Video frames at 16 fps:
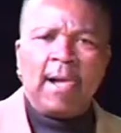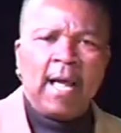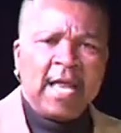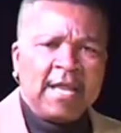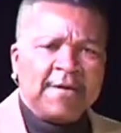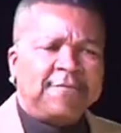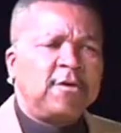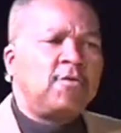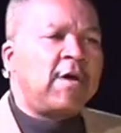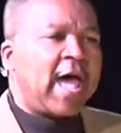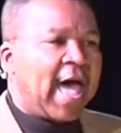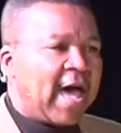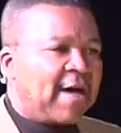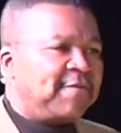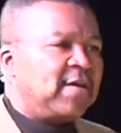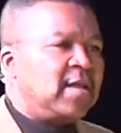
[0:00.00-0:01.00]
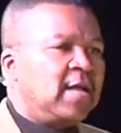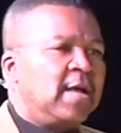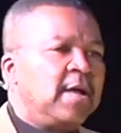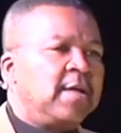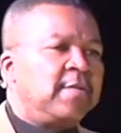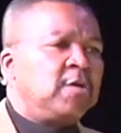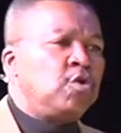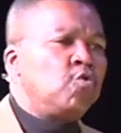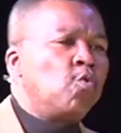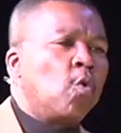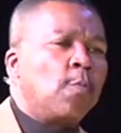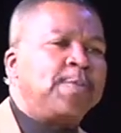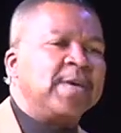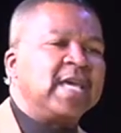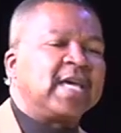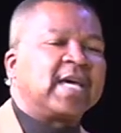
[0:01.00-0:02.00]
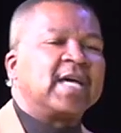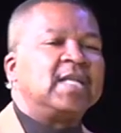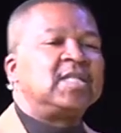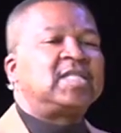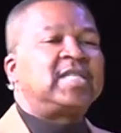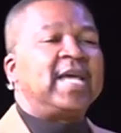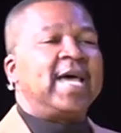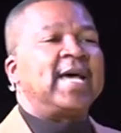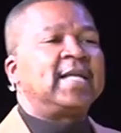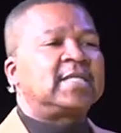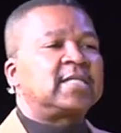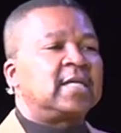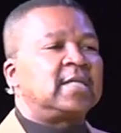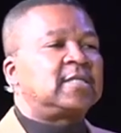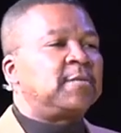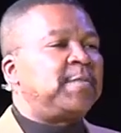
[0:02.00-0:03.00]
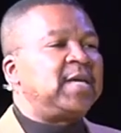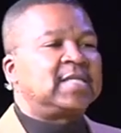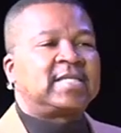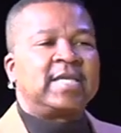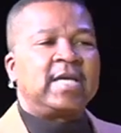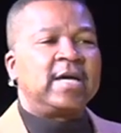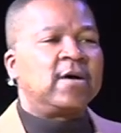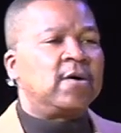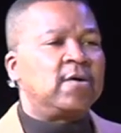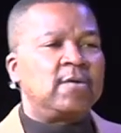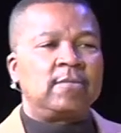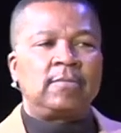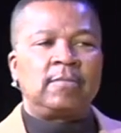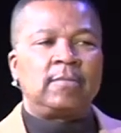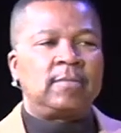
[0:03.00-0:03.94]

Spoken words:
And if you have it, you will be content to be single.